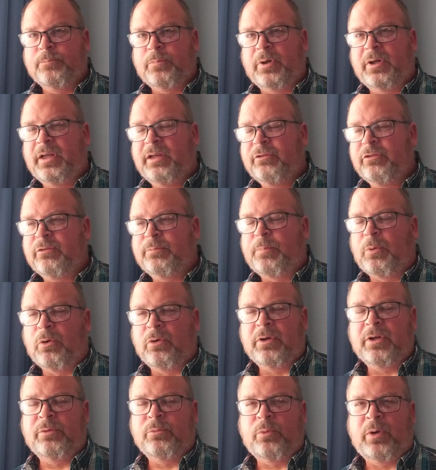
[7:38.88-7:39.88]
but he was
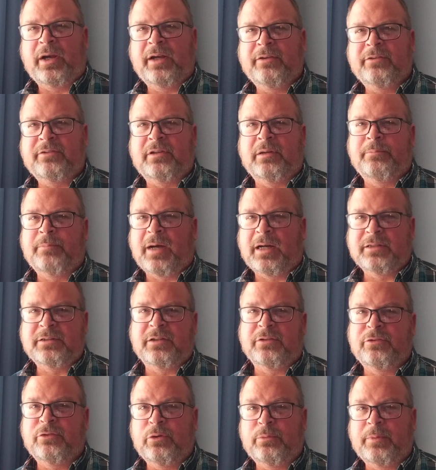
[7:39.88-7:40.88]
born and raised in
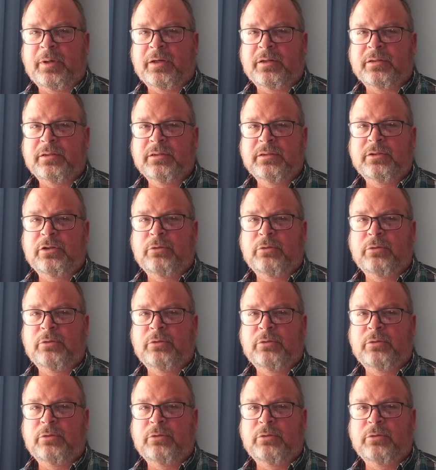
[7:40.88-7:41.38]
Montezuma,